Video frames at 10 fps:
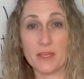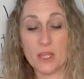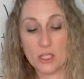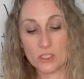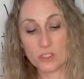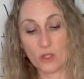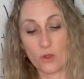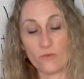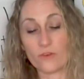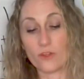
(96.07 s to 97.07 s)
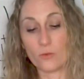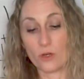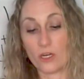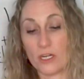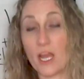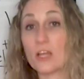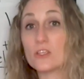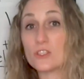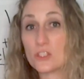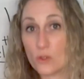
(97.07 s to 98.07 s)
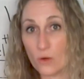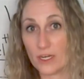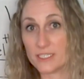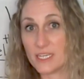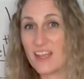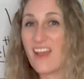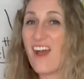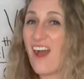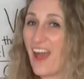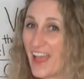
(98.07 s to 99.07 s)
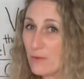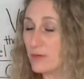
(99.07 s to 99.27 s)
So for the word sort, I would